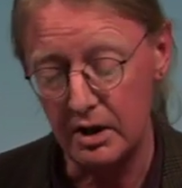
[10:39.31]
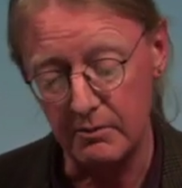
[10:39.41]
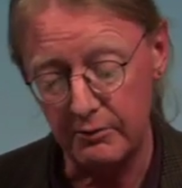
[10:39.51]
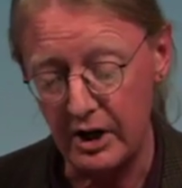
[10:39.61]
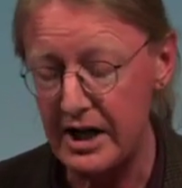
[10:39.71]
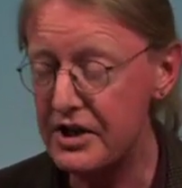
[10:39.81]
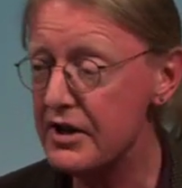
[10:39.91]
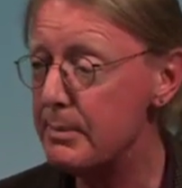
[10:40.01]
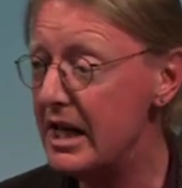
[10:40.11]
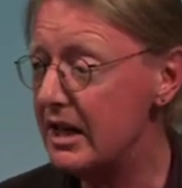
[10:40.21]
And for
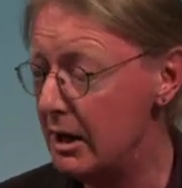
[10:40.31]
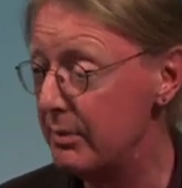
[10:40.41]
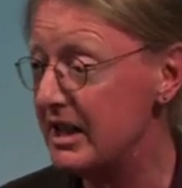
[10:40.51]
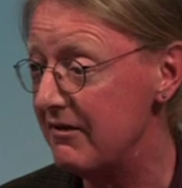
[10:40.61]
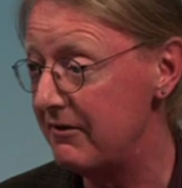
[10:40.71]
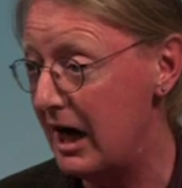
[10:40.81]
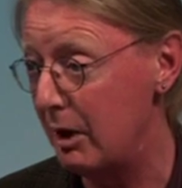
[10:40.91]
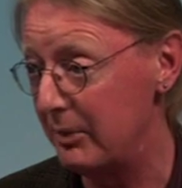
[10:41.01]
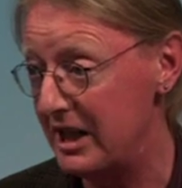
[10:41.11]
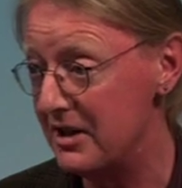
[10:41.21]
Hudson's Bay Company
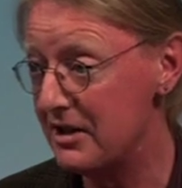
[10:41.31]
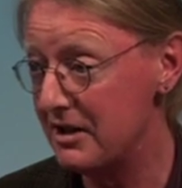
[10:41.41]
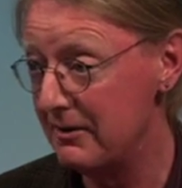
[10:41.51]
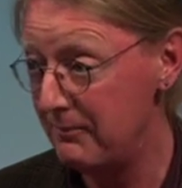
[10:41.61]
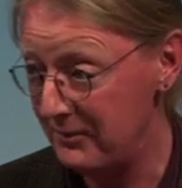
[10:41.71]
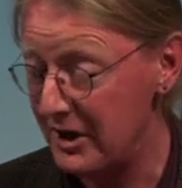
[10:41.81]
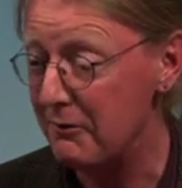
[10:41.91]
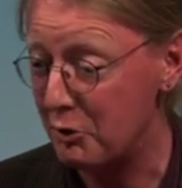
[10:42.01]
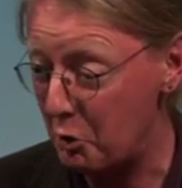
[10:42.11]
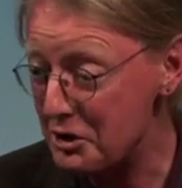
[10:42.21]
families,
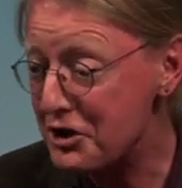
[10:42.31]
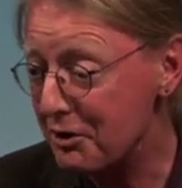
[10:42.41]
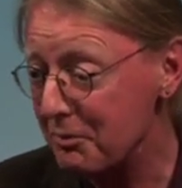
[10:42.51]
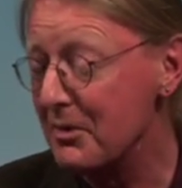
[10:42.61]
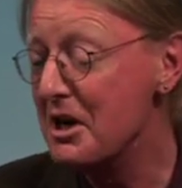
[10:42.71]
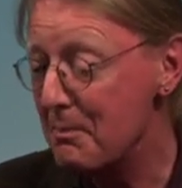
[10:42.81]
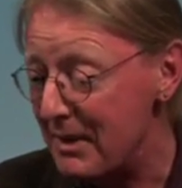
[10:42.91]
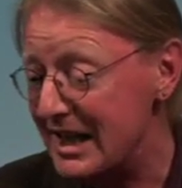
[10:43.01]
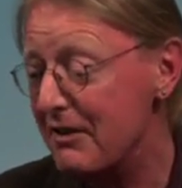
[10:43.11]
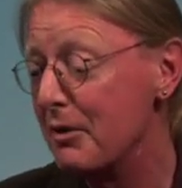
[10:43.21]
of course,
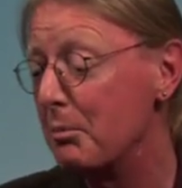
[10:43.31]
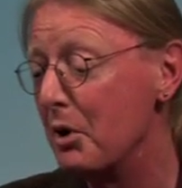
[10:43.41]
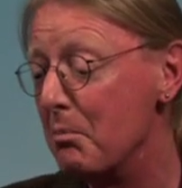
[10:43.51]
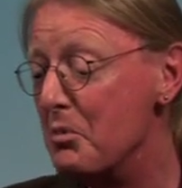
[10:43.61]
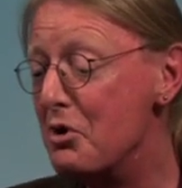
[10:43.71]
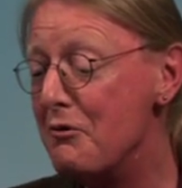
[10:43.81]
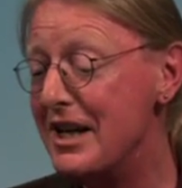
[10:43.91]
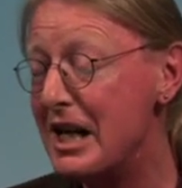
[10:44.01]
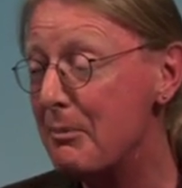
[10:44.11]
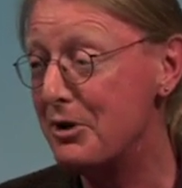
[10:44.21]
many of them are
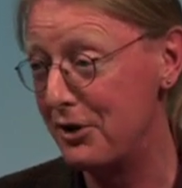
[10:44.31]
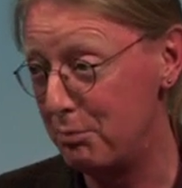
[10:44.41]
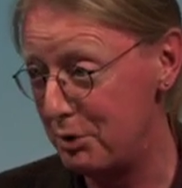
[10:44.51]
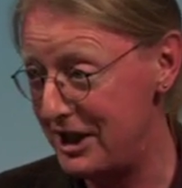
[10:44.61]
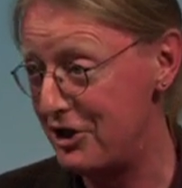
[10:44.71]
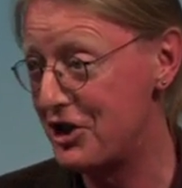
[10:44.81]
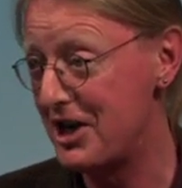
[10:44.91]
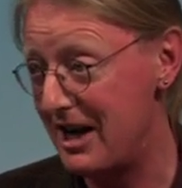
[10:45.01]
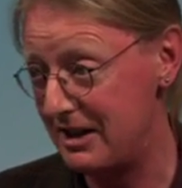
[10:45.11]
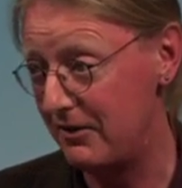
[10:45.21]
moving up to the British
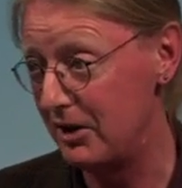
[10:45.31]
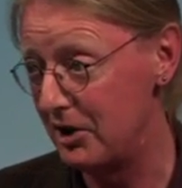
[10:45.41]
side of the